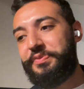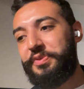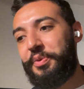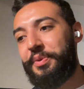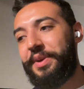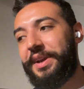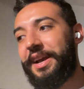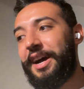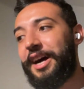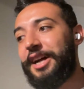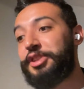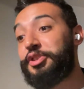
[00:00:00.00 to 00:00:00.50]

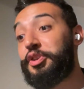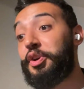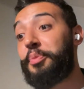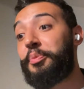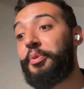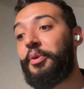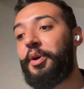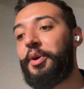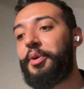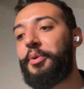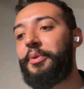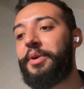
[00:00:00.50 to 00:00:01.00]
we got to a
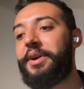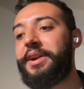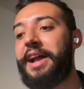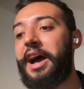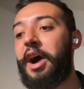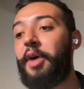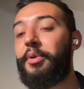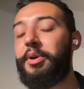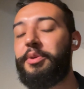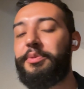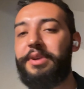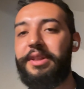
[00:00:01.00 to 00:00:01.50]
point where
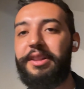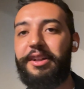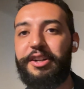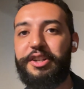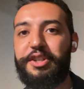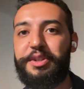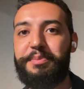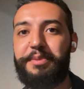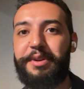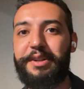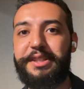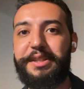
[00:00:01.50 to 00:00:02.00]
now when we
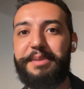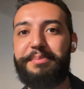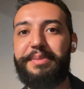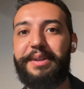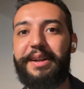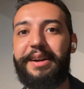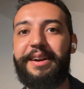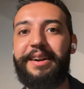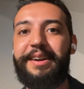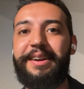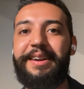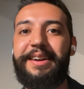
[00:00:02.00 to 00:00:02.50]
launch
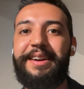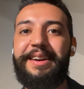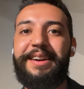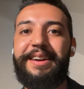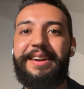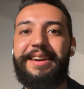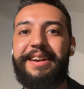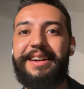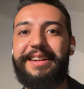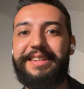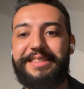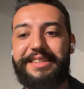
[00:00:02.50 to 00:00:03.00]
multiplayer,
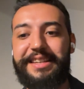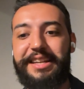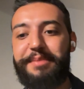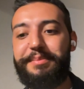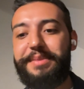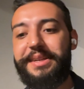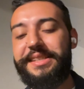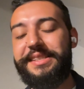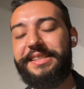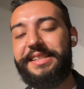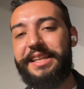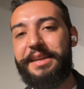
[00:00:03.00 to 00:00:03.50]
it's going to
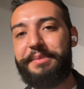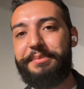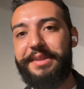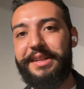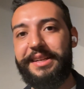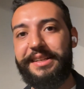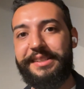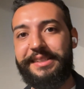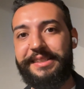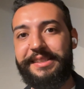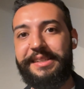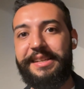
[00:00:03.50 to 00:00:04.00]
be
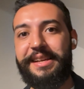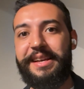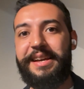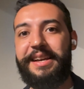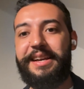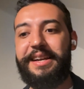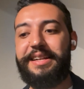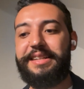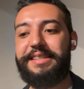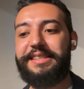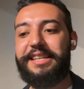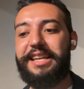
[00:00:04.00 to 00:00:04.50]
seamless,
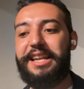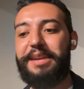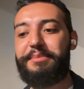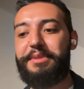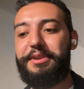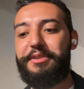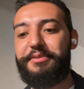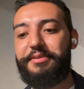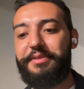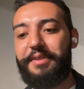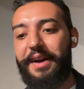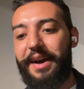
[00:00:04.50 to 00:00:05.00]
it's going to
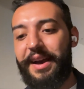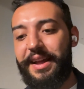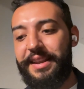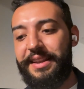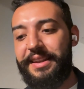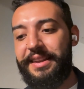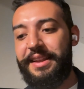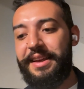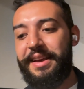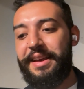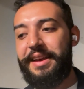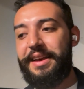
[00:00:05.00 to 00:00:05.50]
be
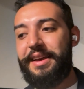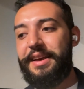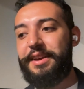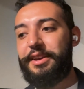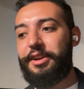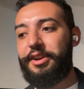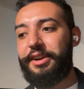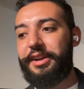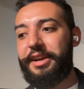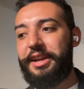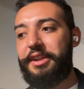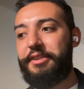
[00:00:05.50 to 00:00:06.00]
fun,
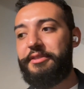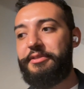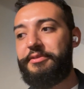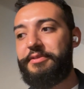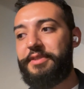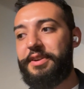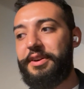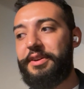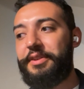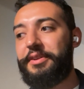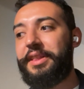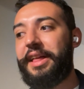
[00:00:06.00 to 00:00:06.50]
you're going to
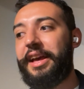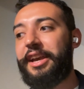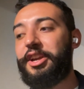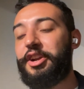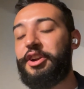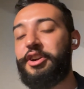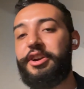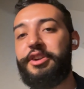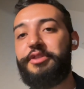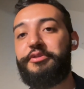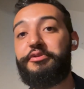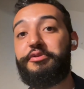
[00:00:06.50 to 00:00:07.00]
feel like
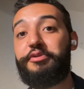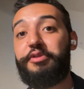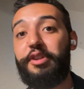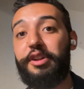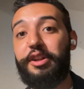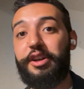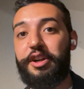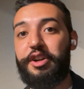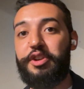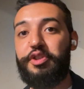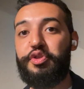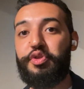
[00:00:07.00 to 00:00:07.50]
you're in full
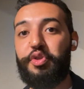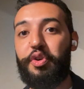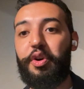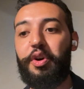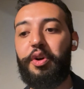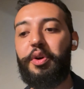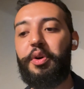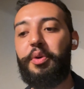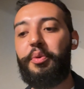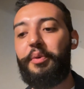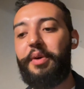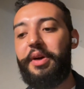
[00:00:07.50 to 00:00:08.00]

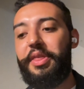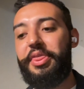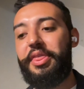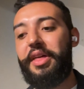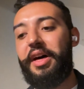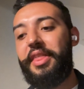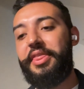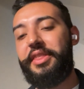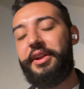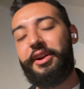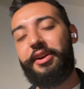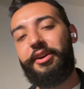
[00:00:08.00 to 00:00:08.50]
control with
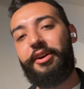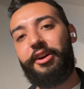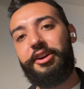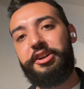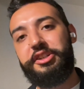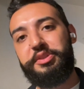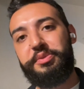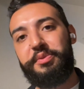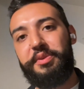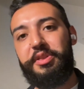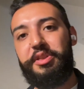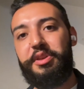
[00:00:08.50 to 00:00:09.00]
other
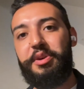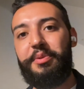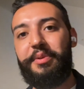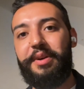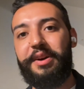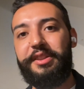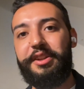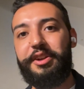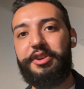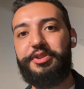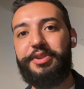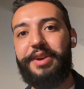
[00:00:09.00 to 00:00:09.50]
cars with you
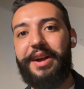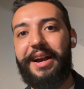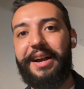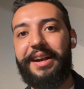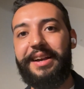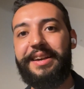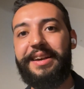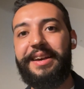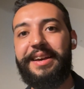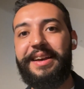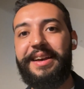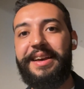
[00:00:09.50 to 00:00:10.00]
on the
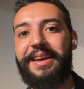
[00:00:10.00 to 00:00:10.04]
track.